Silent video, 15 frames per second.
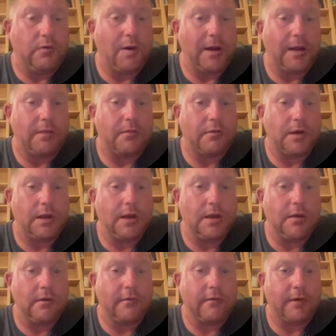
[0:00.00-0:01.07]

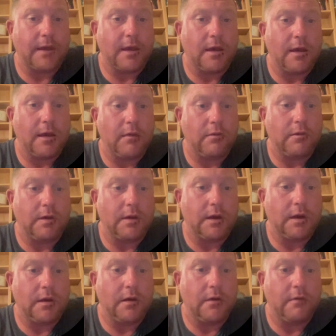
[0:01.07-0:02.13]
U23 out of out
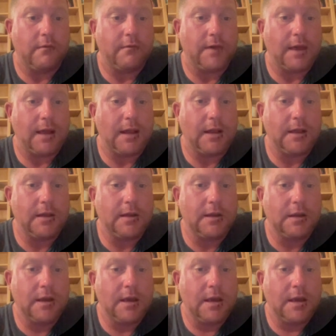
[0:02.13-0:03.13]
of England,